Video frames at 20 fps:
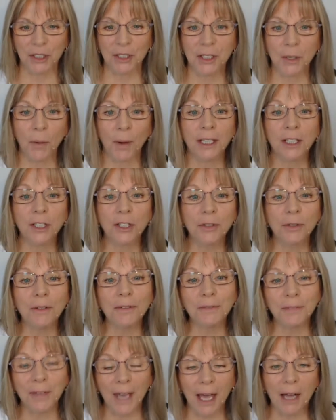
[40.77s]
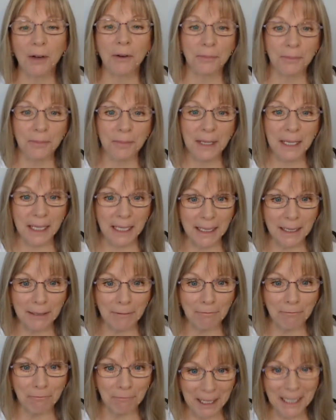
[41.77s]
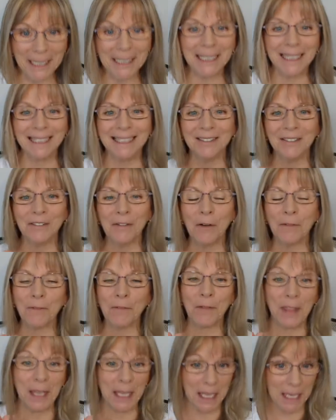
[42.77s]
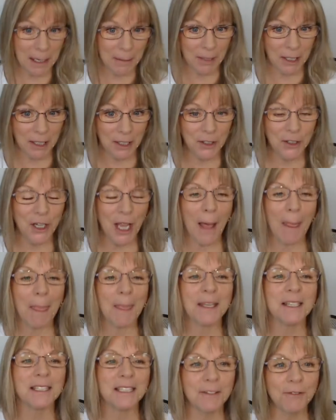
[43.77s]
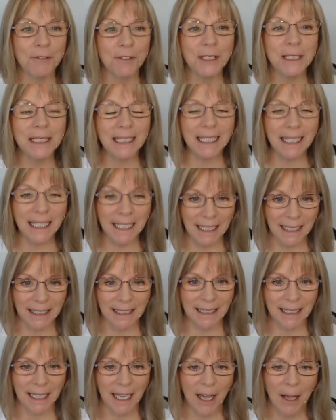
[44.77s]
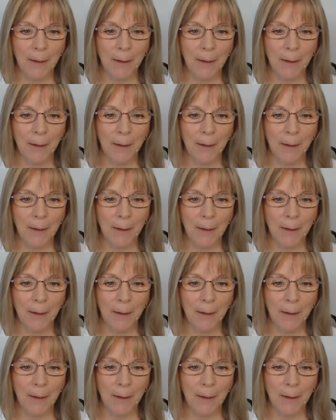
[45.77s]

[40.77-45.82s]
So I can do a flower reading for the image, and the difference is